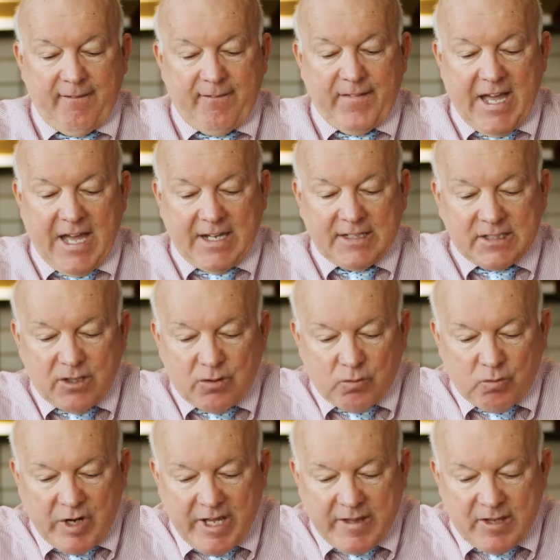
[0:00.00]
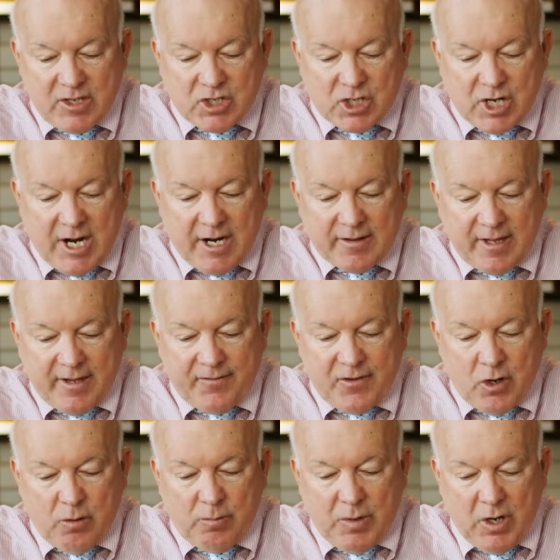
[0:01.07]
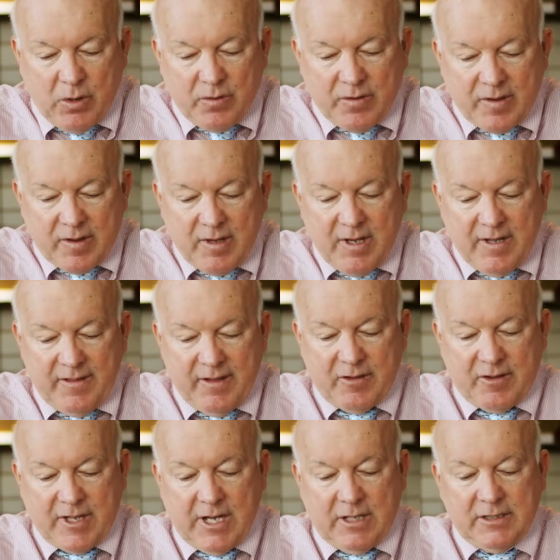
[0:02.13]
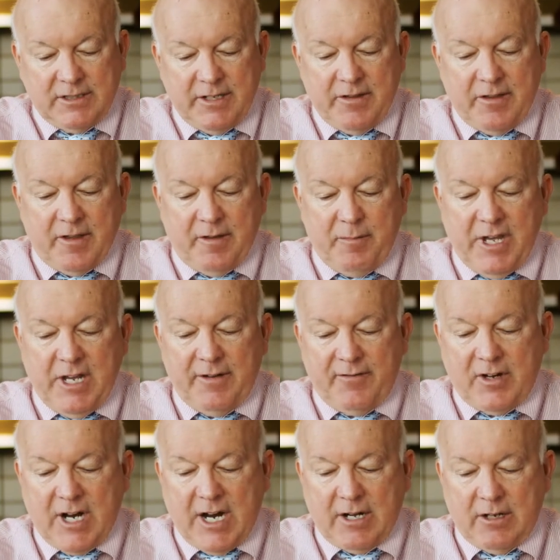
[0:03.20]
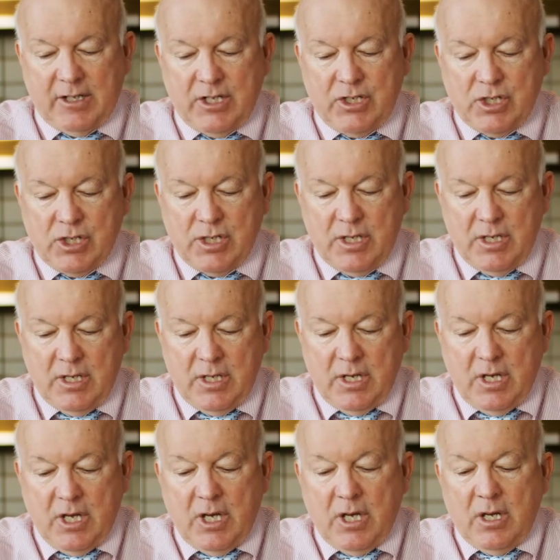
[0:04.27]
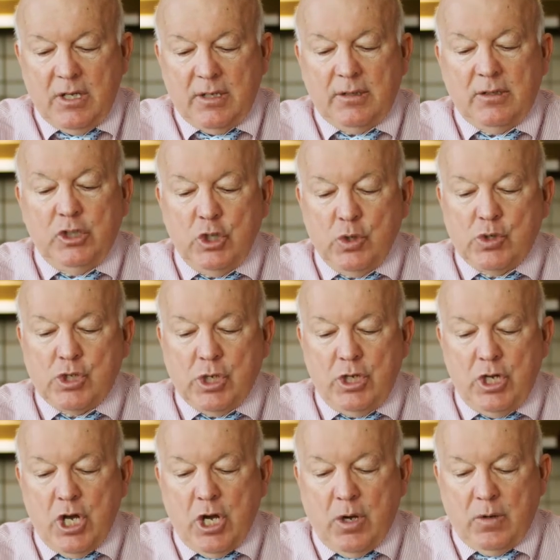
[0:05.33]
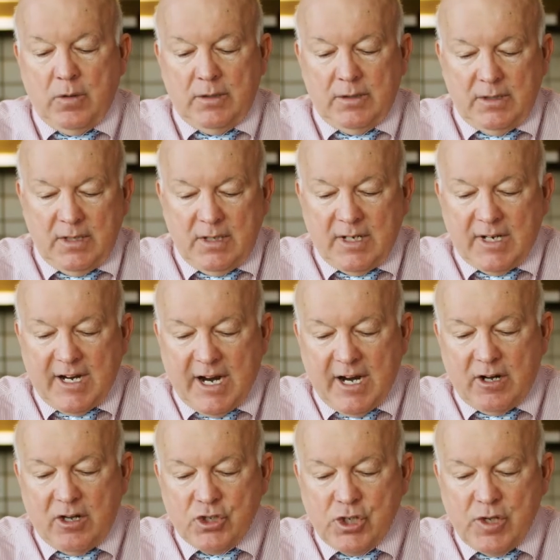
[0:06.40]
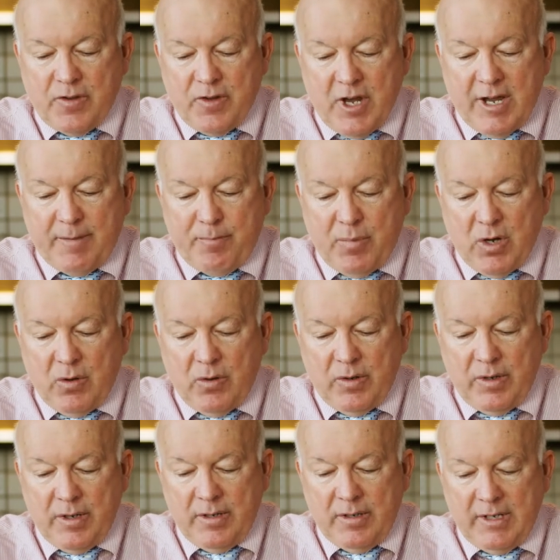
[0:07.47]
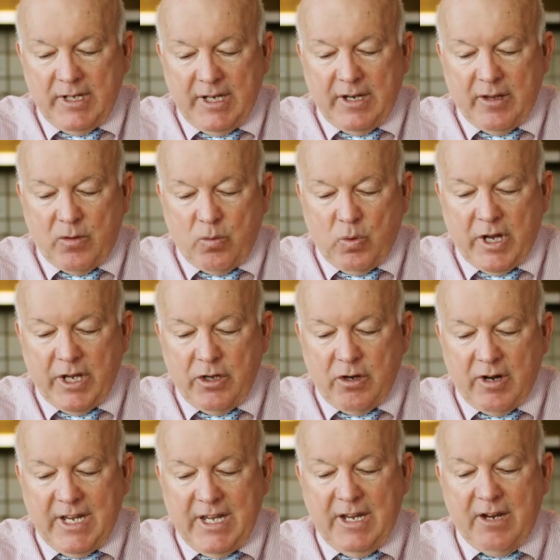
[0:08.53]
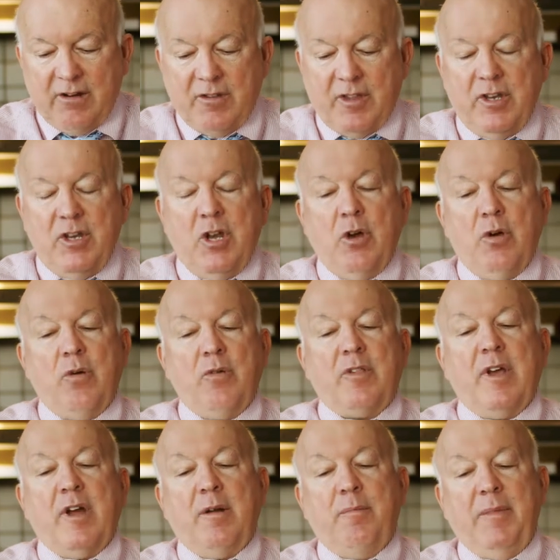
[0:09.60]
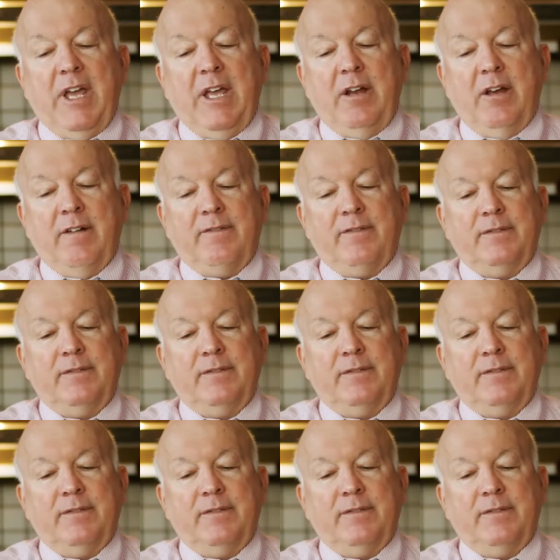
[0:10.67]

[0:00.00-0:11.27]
Fact: raisin sharks have no bones. Their skeletons are made of cartilage. You should know, cartilage is not bone. It is what your ears and nose are made of.